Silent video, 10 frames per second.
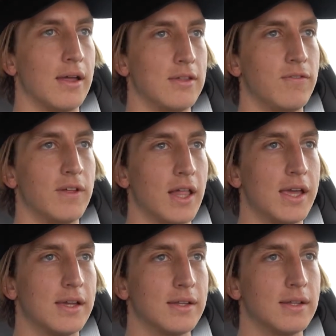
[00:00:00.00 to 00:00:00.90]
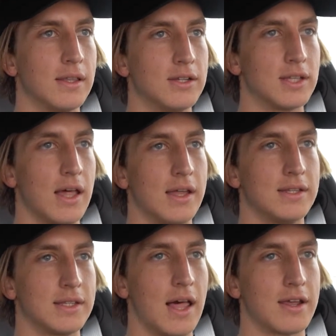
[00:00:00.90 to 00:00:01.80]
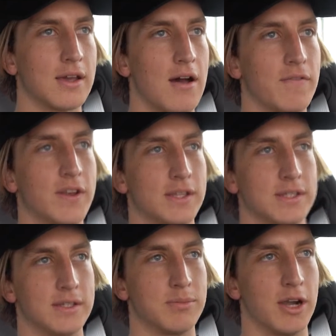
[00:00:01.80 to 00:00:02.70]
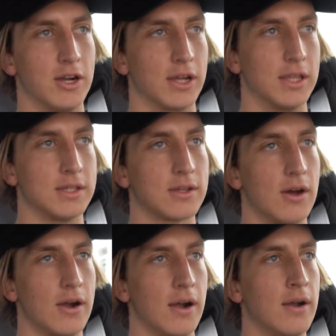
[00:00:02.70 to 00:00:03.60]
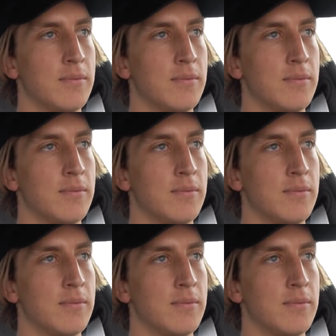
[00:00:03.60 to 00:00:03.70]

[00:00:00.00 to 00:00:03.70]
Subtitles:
You feel like there's a lot of confidence inspiring in this car.